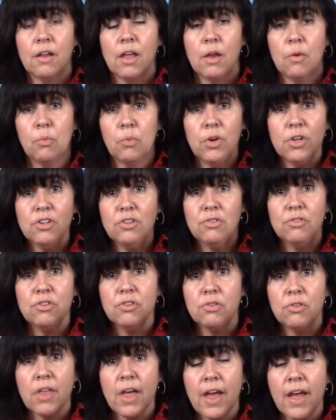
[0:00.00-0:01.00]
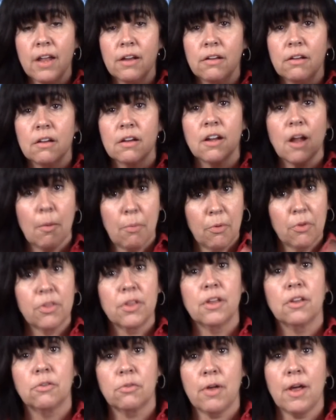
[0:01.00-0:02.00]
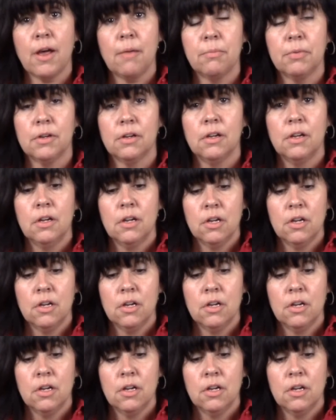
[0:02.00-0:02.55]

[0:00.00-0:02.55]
And when you do that, a couple of things will happen.